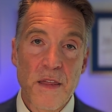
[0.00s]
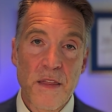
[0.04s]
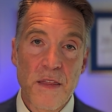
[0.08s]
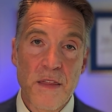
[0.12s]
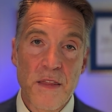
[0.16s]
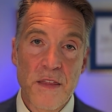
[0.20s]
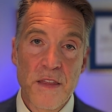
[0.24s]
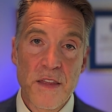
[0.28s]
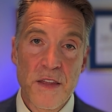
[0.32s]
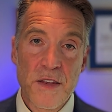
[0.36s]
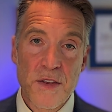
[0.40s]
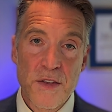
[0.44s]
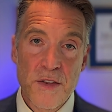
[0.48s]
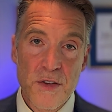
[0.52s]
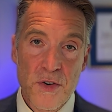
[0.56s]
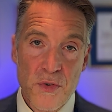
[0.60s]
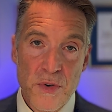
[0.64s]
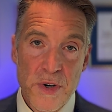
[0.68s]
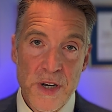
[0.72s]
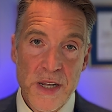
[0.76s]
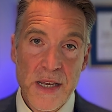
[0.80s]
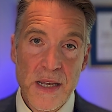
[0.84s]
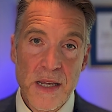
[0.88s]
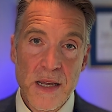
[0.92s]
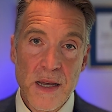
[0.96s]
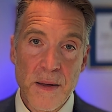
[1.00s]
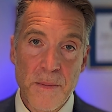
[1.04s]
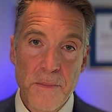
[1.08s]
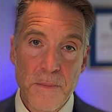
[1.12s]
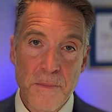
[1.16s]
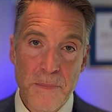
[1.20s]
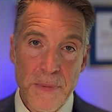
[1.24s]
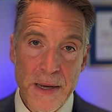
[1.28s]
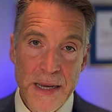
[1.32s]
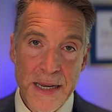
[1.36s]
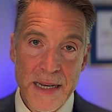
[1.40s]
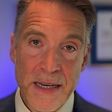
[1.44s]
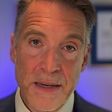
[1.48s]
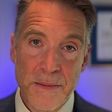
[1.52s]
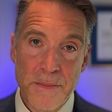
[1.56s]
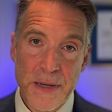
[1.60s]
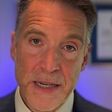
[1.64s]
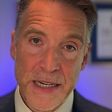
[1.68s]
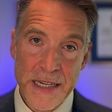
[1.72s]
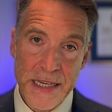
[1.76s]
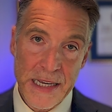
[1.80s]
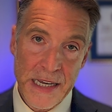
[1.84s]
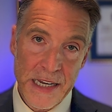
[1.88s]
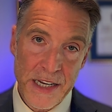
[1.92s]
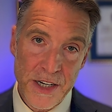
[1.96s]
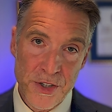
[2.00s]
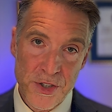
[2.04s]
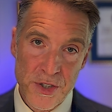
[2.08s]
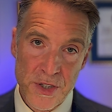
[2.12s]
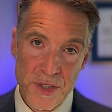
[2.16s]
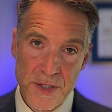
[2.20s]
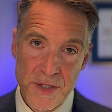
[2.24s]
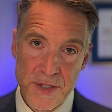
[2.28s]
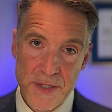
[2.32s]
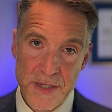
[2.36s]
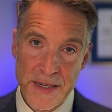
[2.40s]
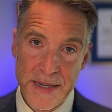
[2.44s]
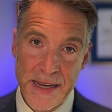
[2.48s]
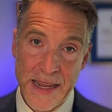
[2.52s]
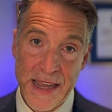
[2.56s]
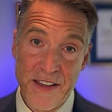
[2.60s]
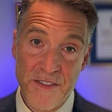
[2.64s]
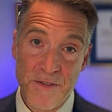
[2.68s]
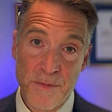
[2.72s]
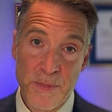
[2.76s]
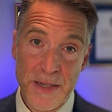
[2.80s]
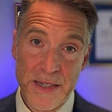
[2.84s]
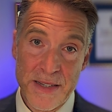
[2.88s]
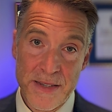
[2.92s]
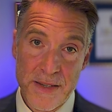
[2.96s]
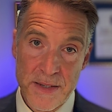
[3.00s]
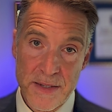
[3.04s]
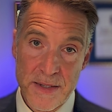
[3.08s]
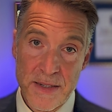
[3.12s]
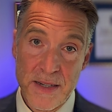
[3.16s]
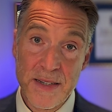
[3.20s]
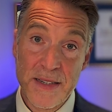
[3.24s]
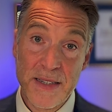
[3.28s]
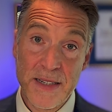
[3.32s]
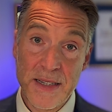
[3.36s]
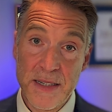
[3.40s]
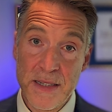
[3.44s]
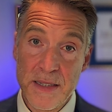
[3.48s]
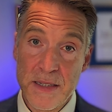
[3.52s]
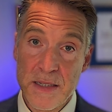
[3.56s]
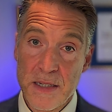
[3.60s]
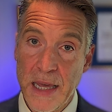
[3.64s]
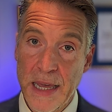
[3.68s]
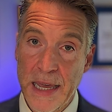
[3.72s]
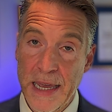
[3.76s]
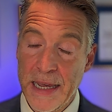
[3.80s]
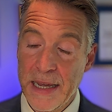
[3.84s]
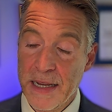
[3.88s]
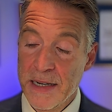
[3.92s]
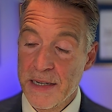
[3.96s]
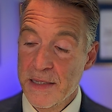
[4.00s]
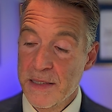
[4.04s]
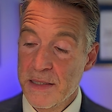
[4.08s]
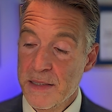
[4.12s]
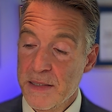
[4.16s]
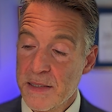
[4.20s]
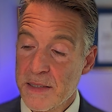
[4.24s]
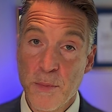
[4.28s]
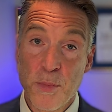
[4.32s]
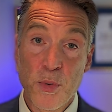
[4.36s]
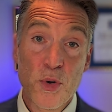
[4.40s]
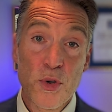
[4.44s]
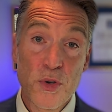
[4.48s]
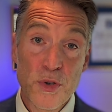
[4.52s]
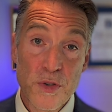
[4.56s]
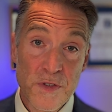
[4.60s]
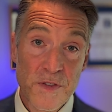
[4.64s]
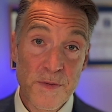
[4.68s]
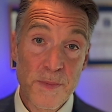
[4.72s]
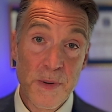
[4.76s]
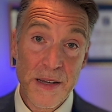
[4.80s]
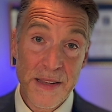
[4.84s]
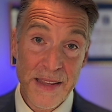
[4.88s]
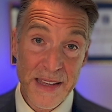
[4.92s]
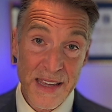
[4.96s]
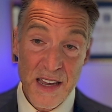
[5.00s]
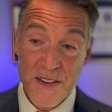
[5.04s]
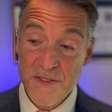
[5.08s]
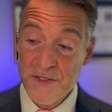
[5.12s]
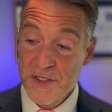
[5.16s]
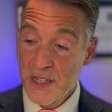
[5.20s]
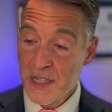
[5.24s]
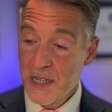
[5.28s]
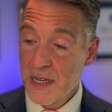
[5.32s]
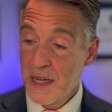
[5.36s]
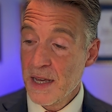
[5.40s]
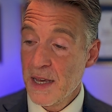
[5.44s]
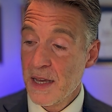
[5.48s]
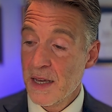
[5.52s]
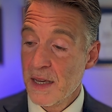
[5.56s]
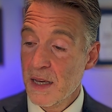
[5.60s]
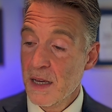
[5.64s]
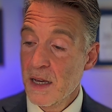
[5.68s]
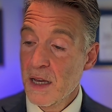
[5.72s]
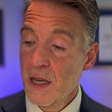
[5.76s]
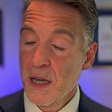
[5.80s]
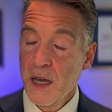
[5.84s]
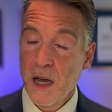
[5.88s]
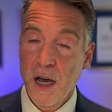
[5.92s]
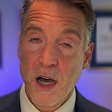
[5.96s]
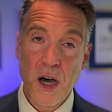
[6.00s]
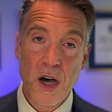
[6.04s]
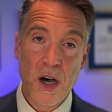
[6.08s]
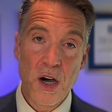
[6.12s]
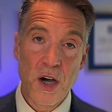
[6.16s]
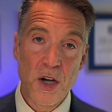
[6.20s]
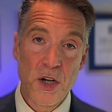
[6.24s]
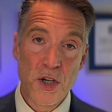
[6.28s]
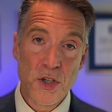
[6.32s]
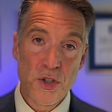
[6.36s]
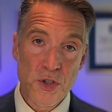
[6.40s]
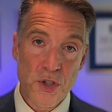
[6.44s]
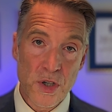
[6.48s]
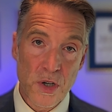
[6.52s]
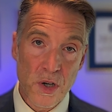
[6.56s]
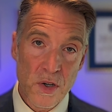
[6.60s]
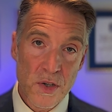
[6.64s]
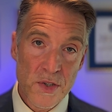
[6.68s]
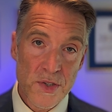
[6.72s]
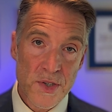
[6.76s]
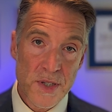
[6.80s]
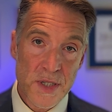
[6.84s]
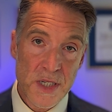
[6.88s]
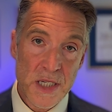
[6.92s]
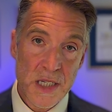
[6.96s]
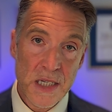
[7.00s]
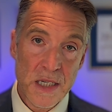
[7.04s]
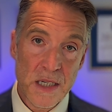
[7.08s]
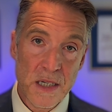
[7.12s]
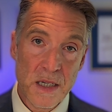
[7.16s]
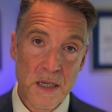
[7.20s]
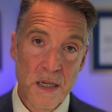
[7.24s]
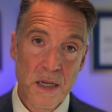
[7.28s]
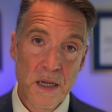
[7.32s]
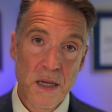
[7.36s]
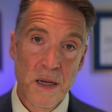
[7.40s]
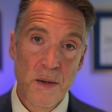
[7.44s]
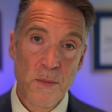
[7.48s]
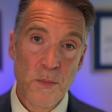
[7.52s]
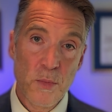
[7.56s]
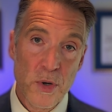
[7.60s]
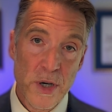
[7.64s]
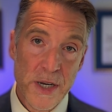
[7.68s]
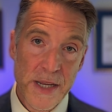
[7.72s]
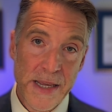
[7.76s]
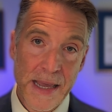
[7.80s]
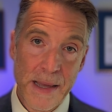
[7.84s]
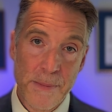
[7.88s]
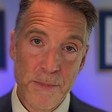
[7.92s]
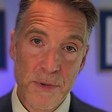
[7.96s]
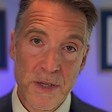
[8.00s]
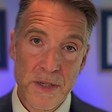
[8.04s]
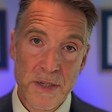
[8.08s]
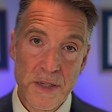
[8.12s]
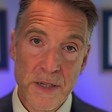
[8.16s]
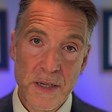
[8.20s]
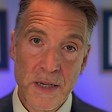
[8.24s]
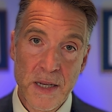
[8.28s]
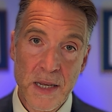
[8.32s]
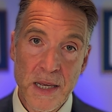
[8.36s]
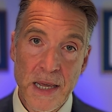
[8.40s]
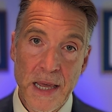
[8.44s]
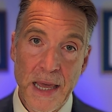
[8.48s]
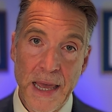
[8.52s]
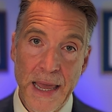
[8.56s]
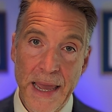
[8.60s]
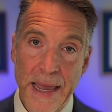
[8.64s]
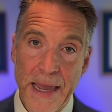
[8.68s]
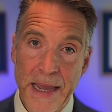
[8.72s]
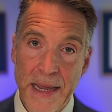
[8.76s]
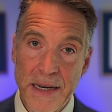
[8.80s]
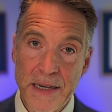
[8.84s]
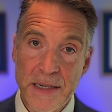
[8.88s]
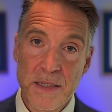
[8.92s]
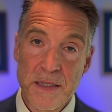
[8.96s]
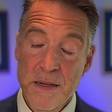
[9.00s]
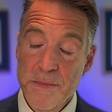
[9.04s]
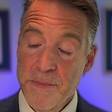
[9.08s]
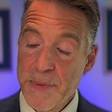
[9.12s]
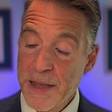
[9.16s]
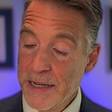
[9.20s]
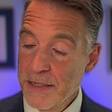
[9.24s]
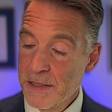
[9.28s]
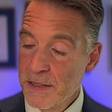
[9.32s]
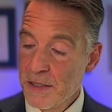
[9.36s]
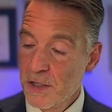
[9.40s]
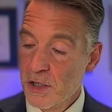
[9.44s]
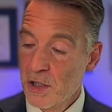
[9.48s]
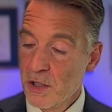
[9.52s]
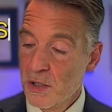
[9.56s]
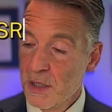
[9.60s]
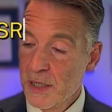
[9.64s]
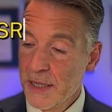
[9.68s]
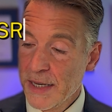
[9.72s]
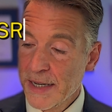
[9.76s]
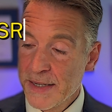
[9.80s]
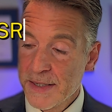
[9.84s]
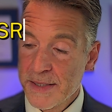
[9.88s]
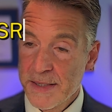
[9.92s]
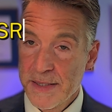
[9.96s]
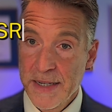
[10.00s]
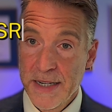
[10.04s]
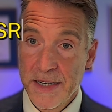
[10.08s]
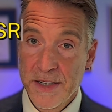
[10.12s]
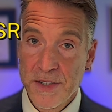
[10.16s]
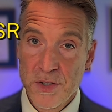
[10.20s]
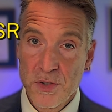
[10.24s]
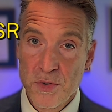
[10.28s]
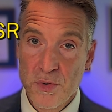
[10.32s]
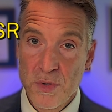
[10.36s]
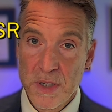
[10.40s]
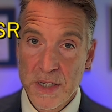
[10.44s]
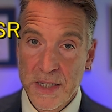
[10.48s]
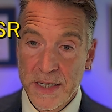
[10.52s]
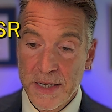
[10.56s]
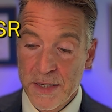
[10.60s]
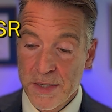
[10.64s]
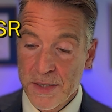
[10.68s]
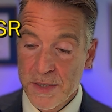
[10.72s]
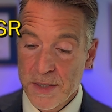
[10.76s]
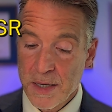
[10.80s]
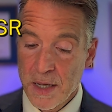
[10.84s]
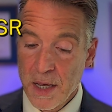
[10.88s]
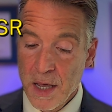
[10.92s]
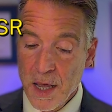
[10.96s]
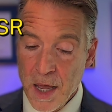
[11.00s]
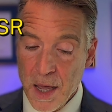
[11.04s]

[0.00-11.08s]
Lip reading: The three main medications that have been studied and approved by the FDA are duloxetine, pregabalin, and tapentadol extended release.